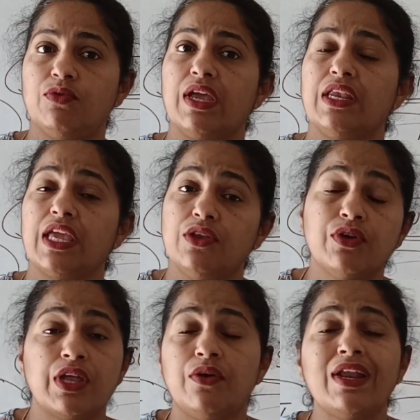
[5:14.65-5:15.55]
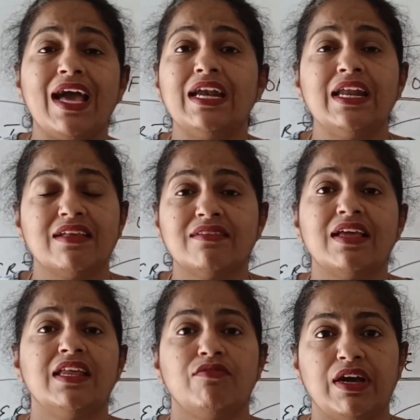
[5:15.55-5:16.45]
You cannot add an x
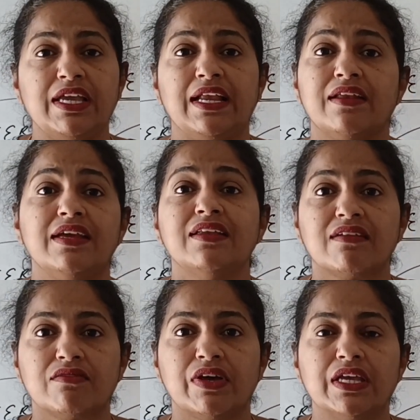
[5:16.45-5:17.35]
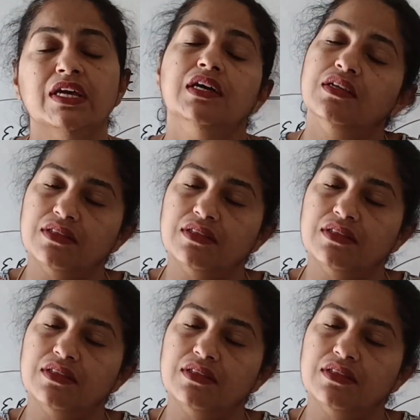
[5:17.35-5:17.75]
and a y and write xy.